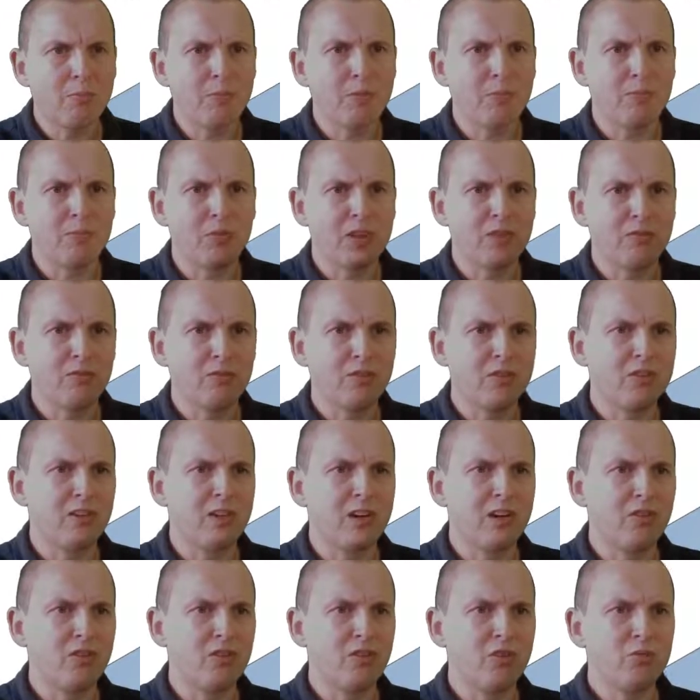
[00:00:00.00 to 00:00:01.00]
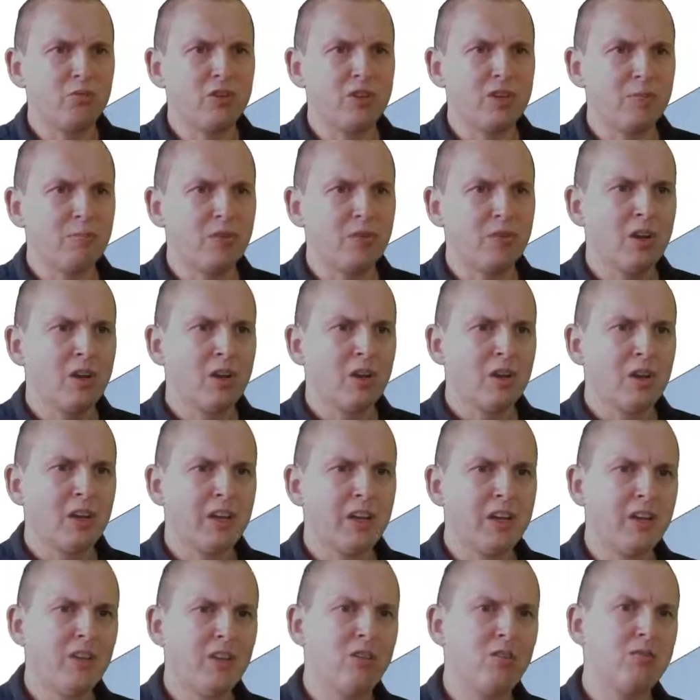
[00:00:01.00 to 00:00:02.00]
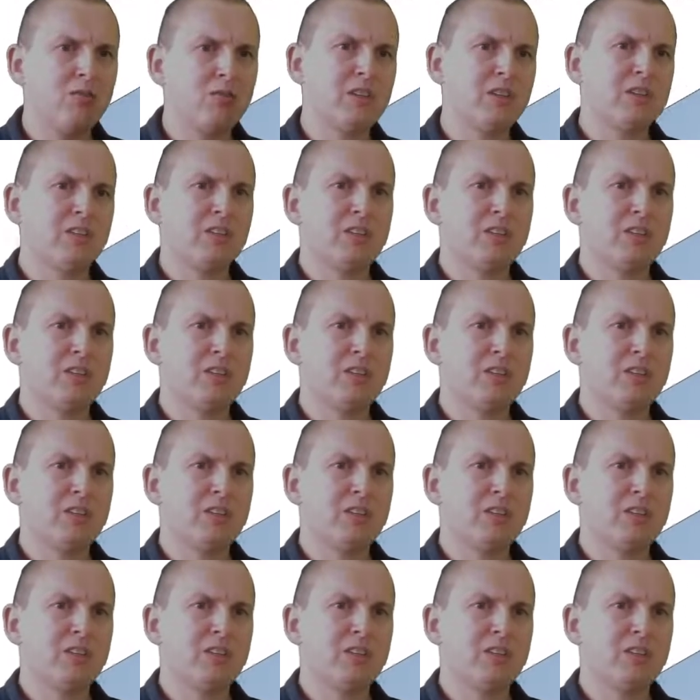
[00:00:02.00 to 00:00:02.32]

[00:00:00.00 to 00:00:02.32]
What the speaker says: You have to design a new chip, again using